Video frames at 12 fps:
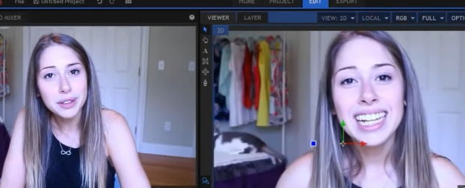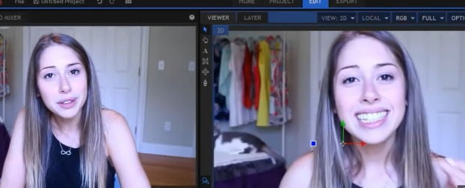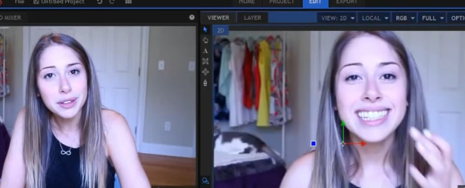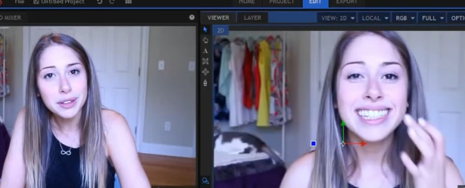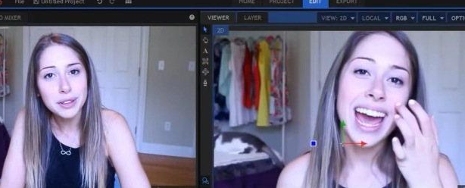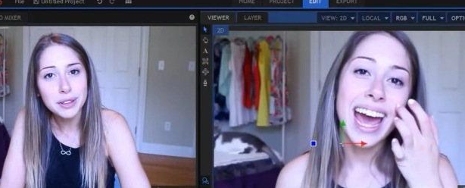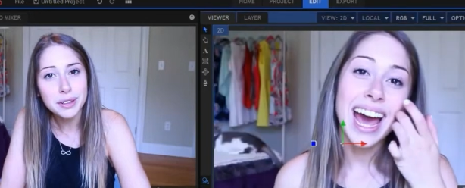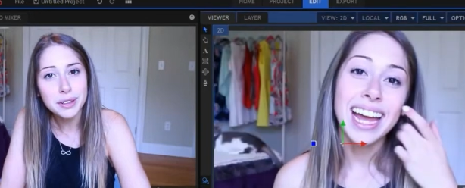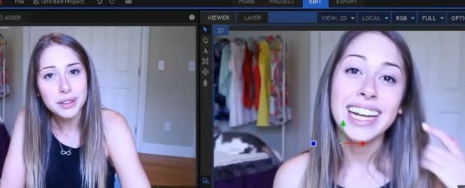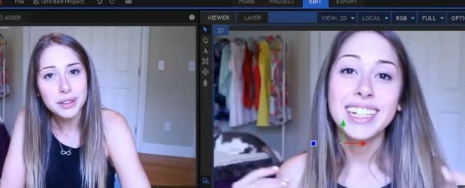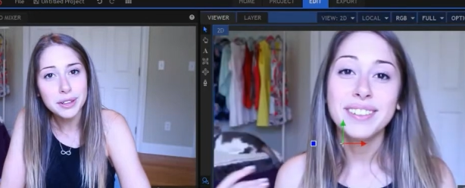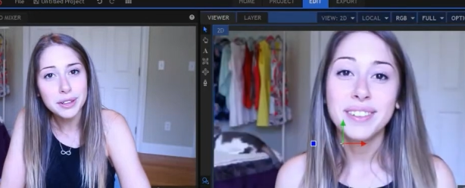Speaker 1: it's Kat
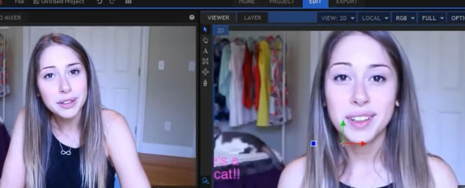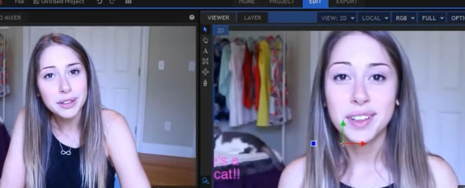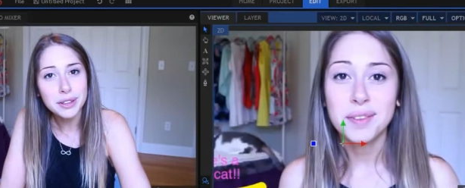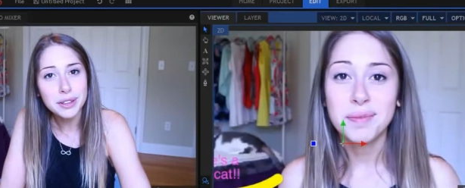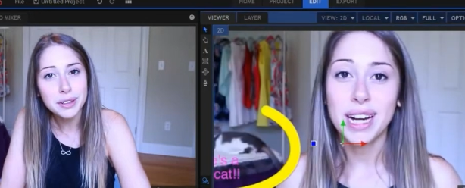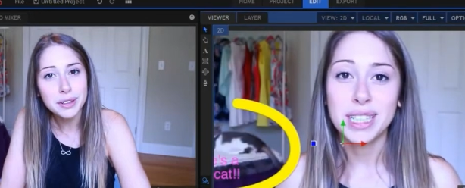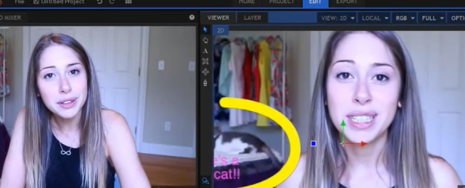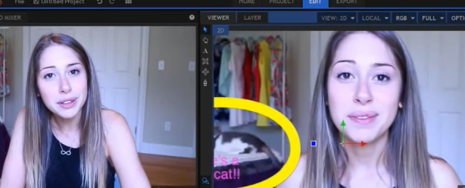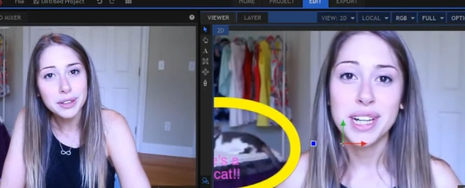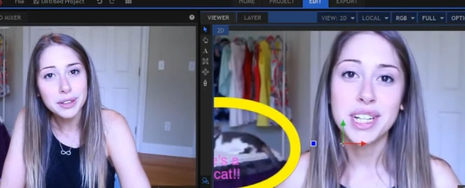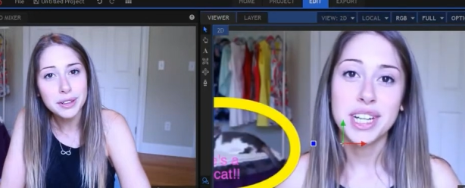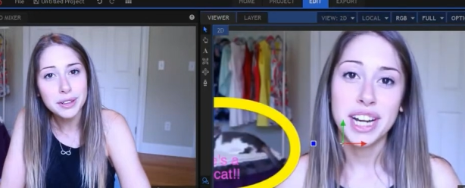and welcome back to my
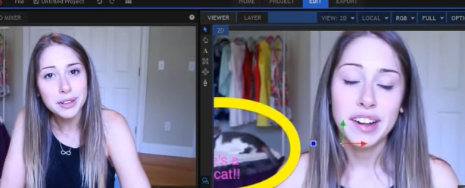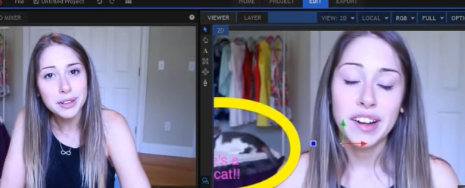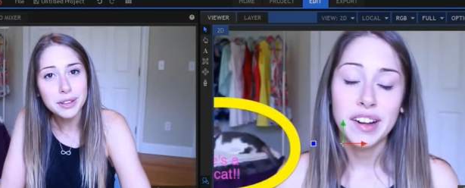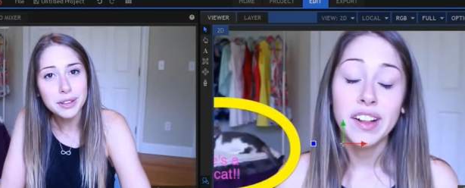channel.